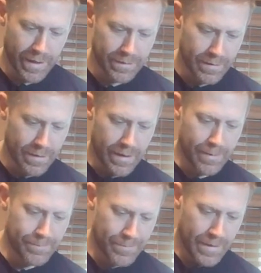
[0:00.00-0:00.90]
pan today.
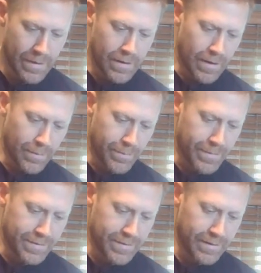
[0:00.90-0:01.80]
I'm going to
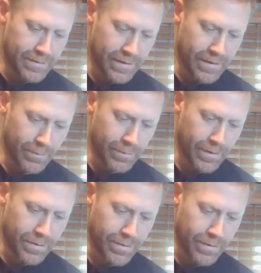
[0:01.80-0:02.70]
be seasoning it with